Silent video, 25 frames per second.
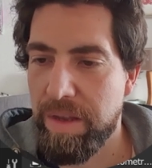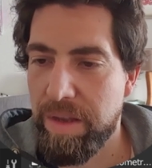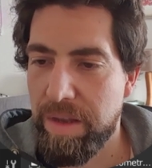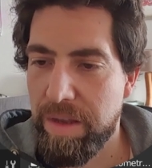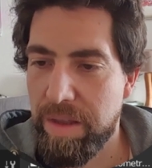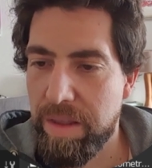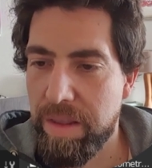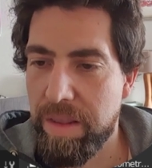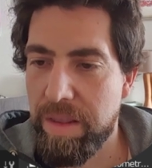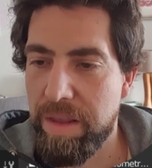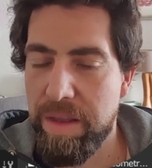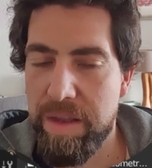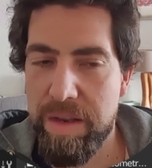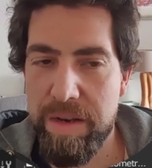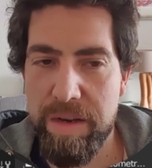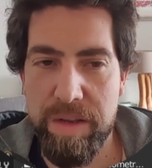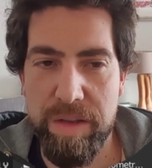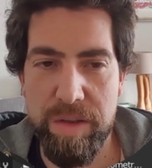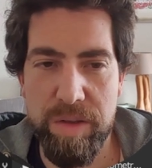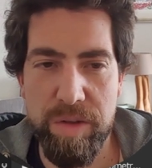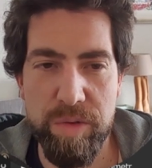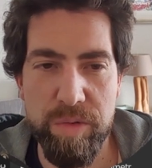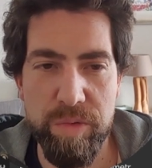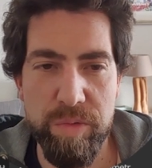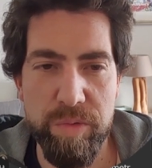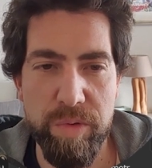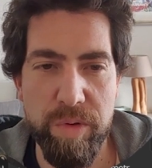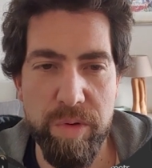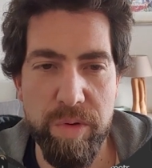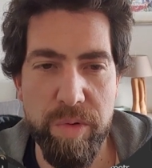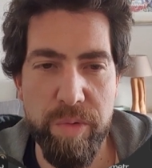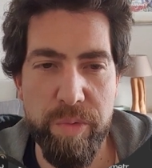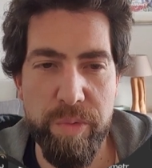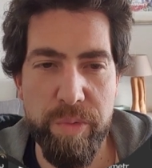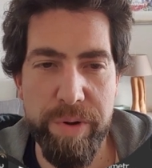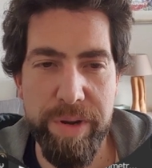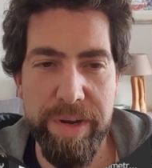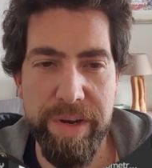and then you
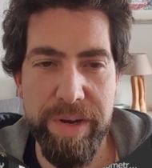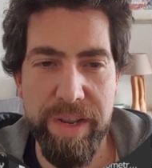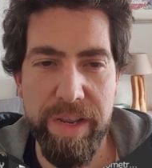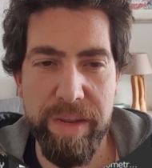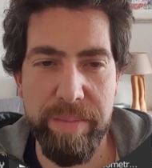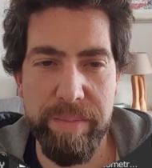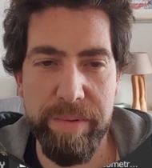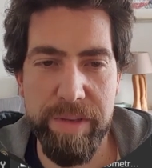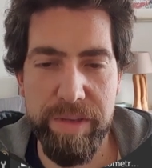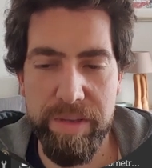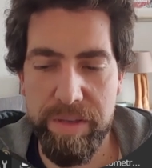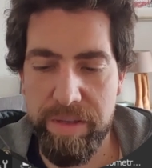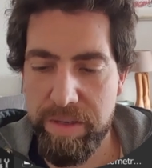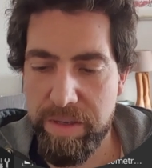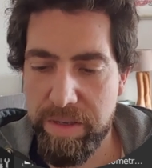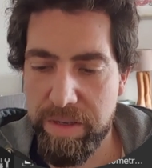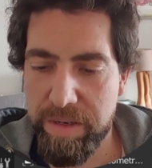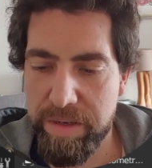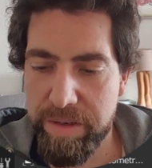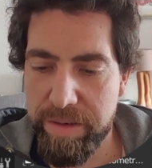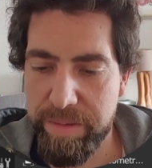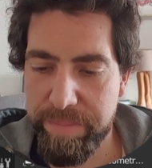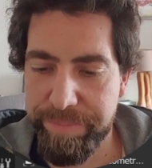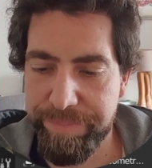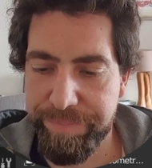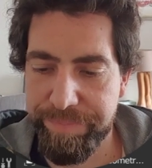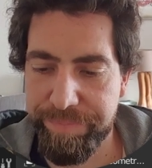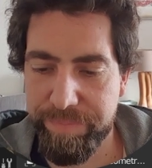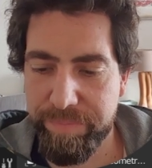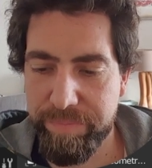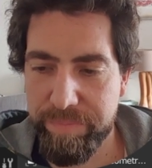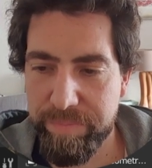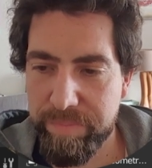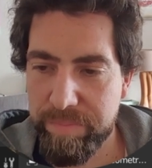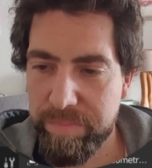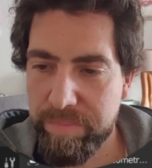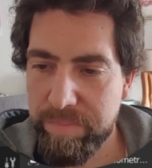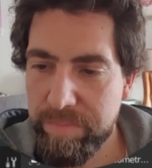rename it here
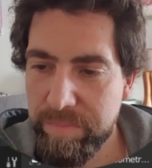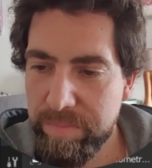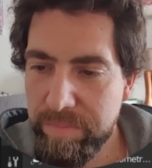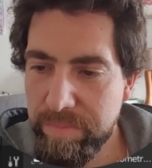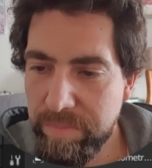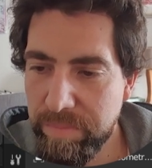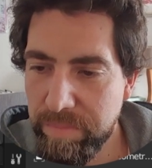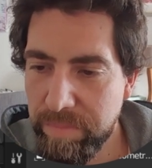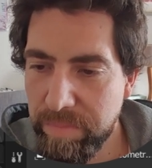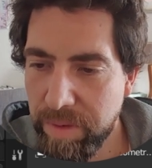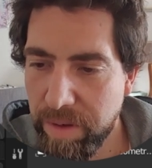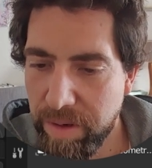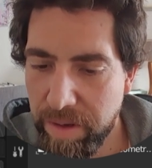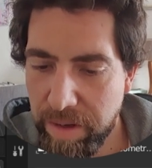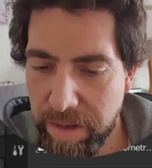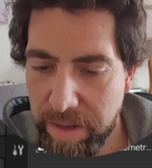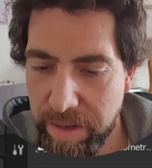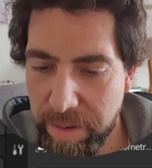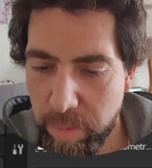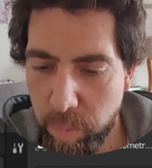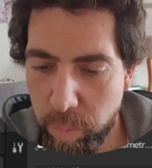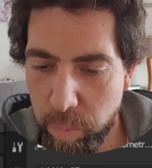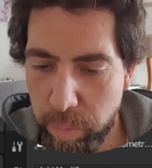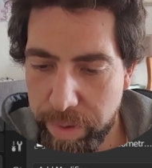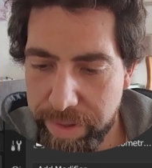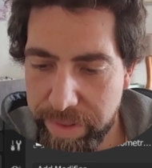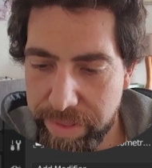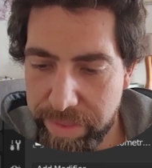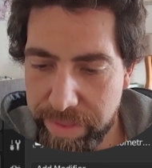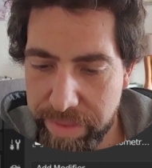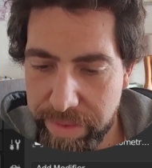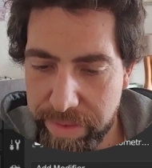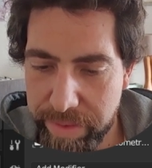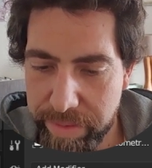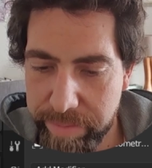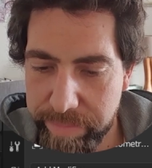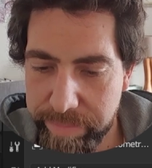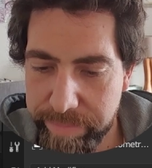
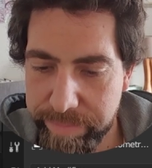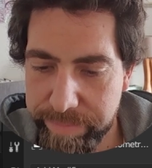with.